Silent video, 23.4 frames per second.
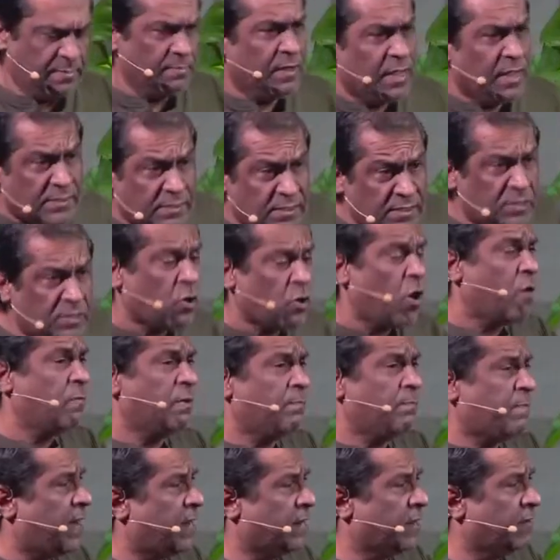It's a normal
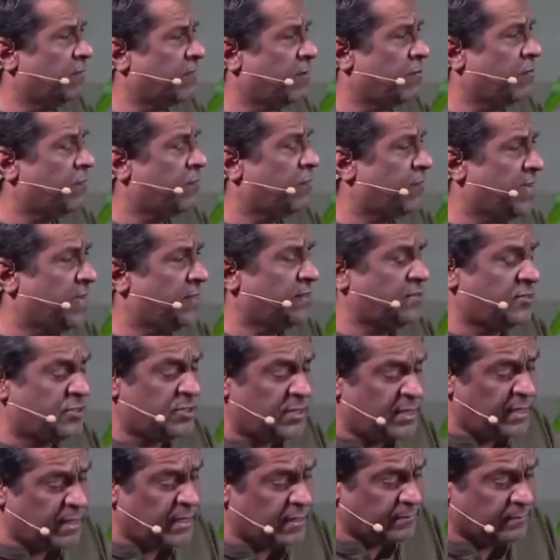part of our faith
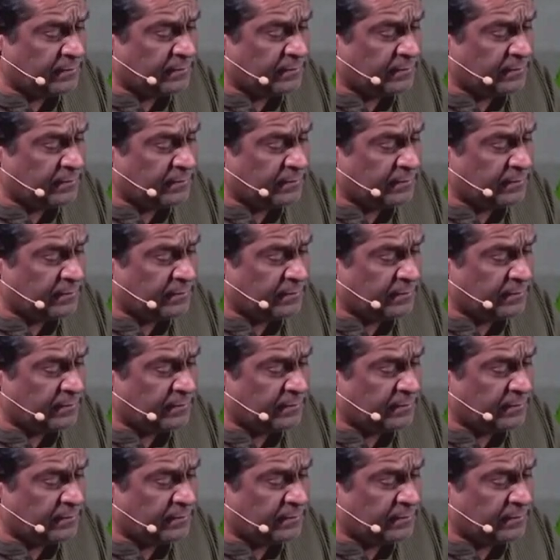journey.